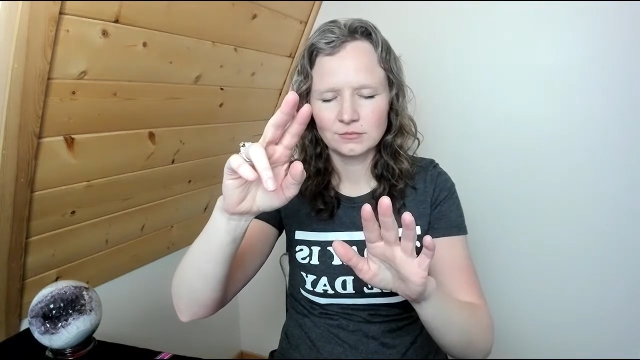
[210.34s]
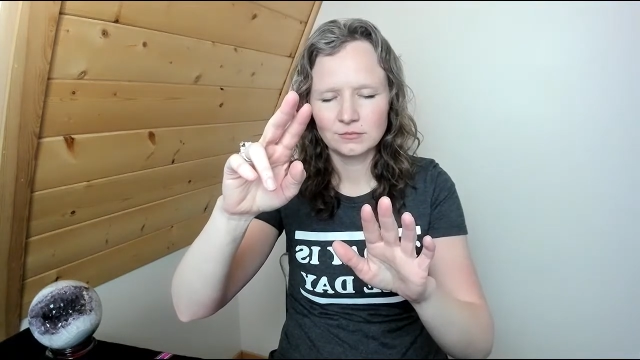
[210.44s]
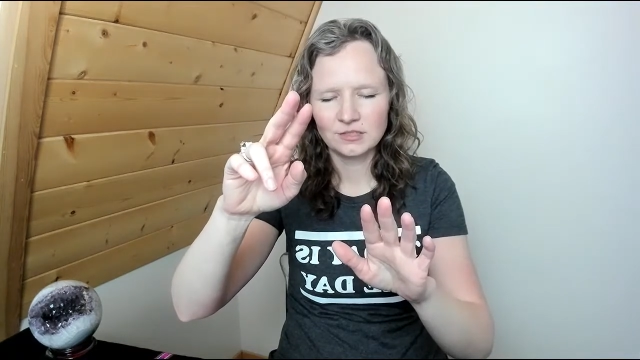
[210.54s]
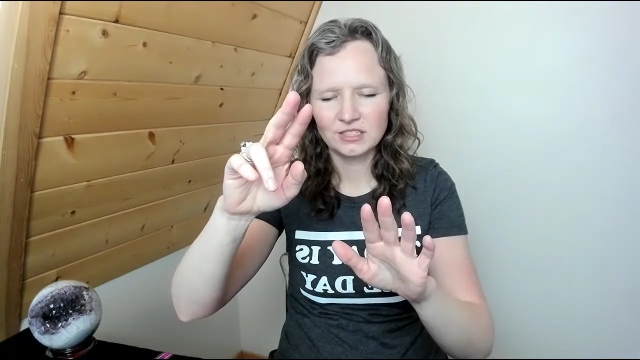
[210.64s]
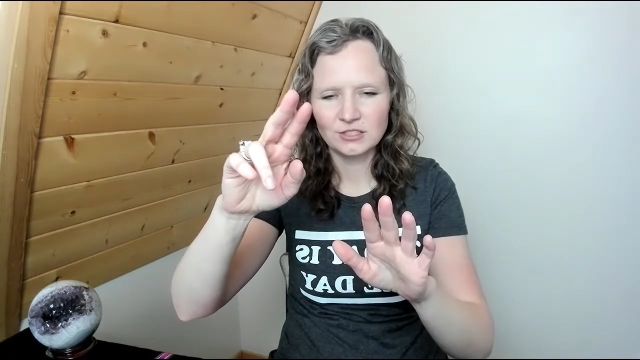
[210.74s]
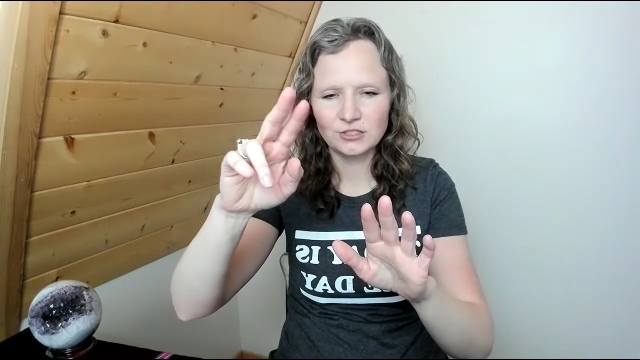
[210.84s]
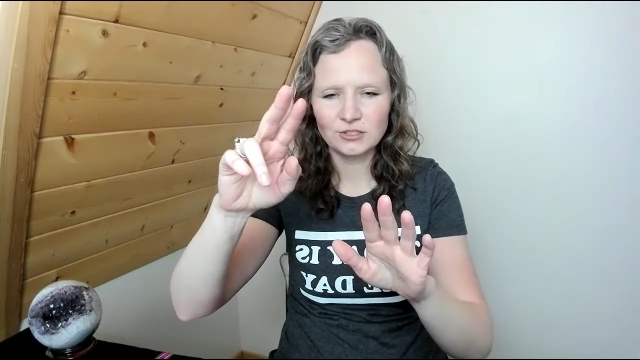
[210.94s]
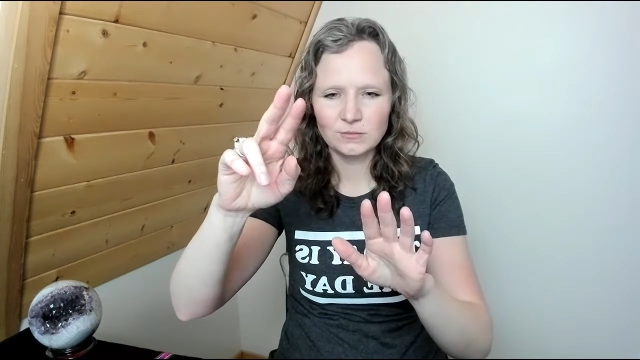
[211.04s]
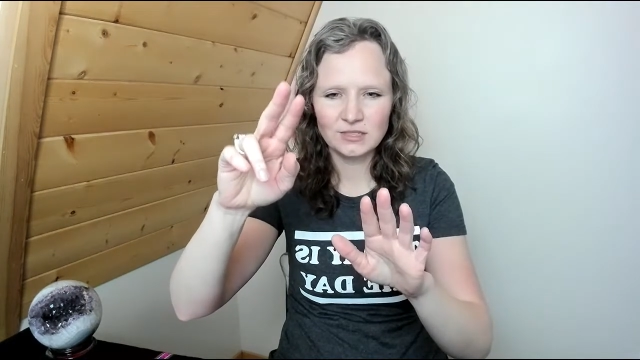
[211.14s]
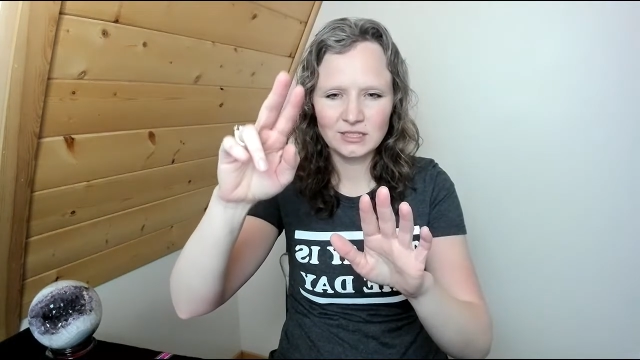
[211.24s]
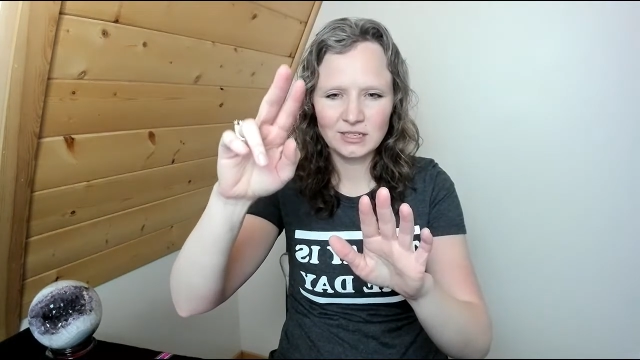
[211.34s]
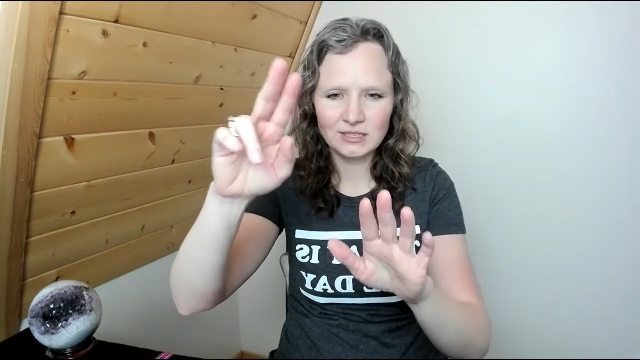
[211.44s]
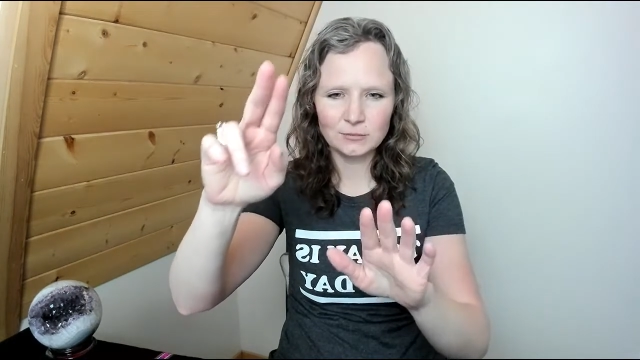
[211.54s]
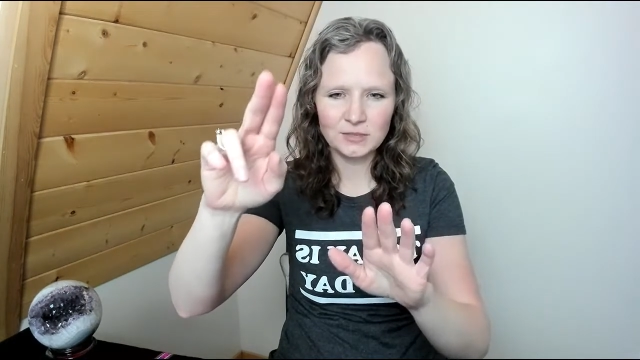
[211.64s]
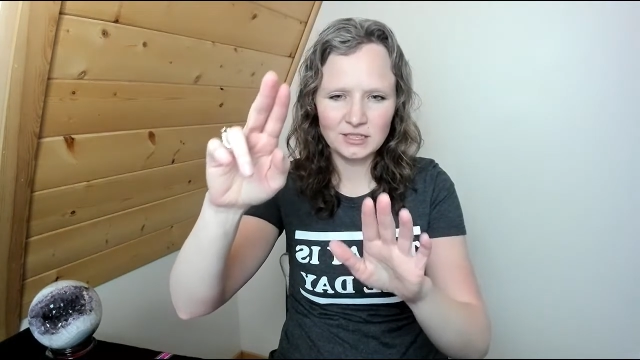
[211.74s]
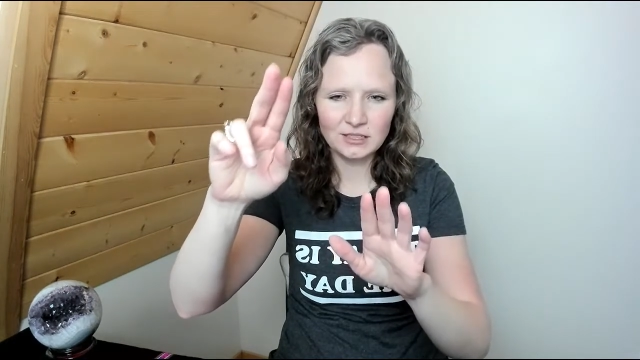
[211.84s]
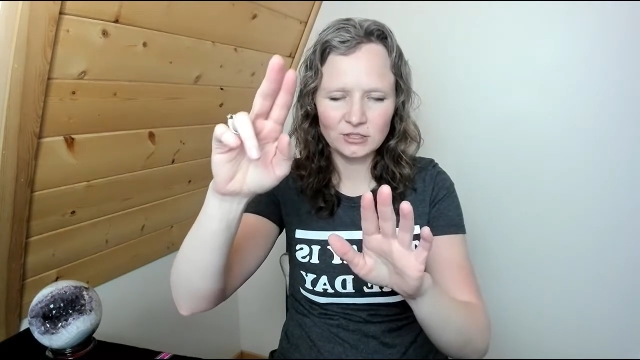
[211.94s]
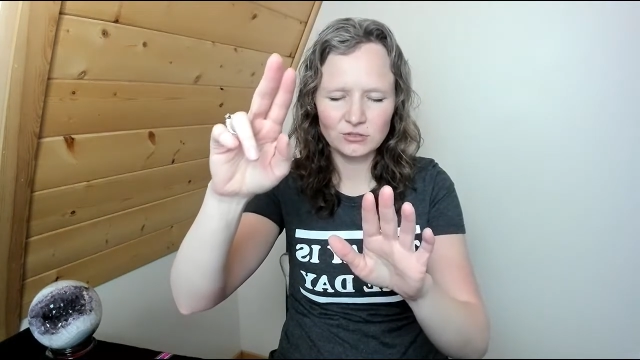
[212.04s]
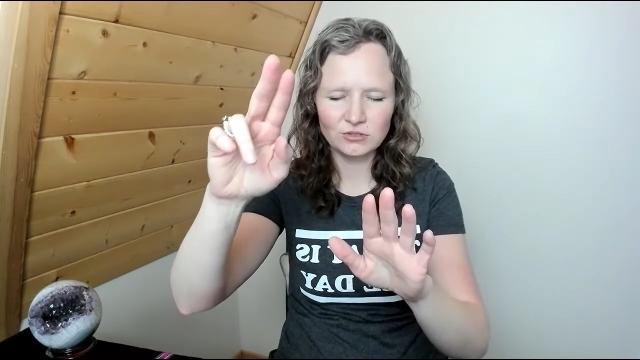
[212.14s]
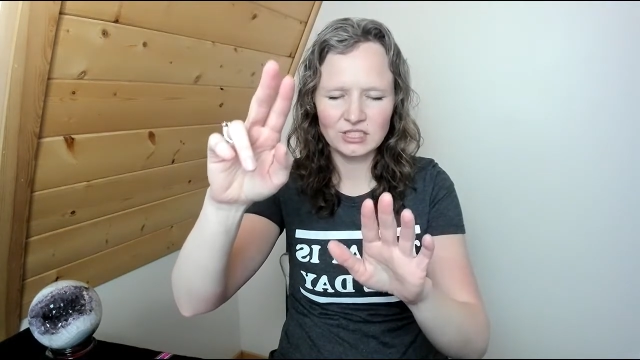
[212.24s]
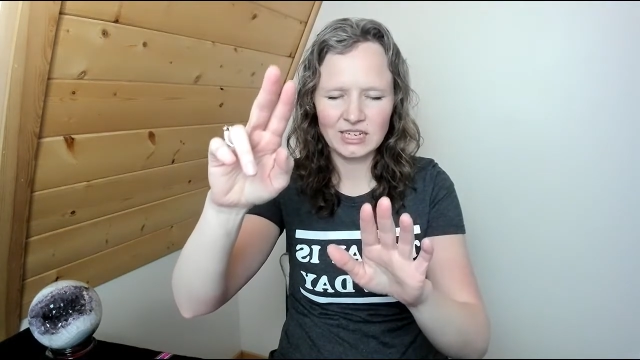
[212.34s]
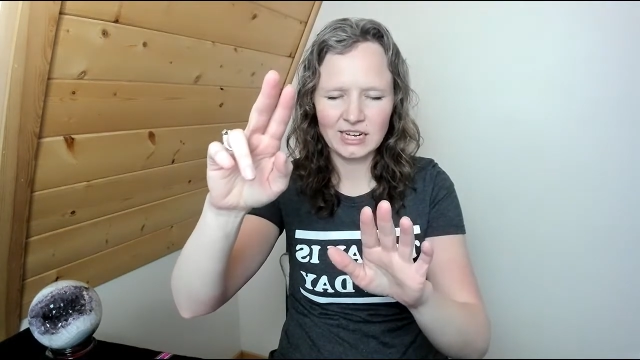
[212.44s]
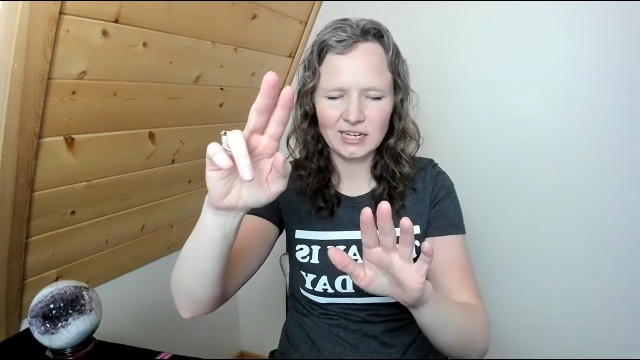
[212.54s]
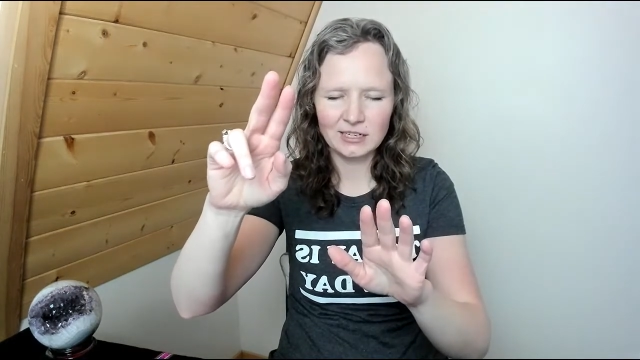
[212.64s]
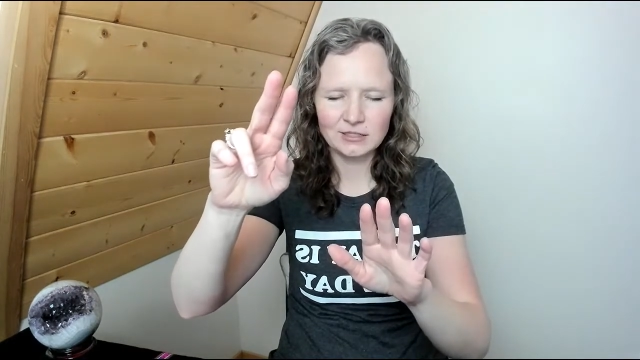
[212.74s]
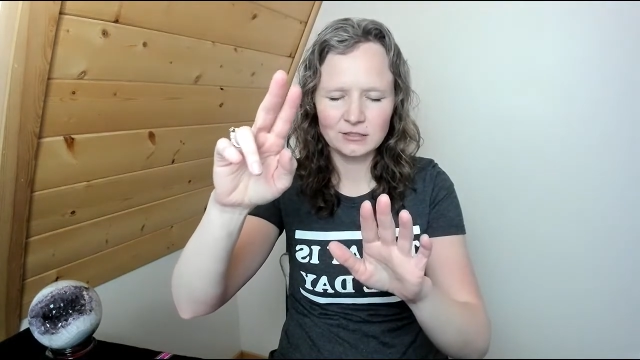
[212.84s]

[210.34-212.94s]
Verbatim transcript: Is there something that's making you sad?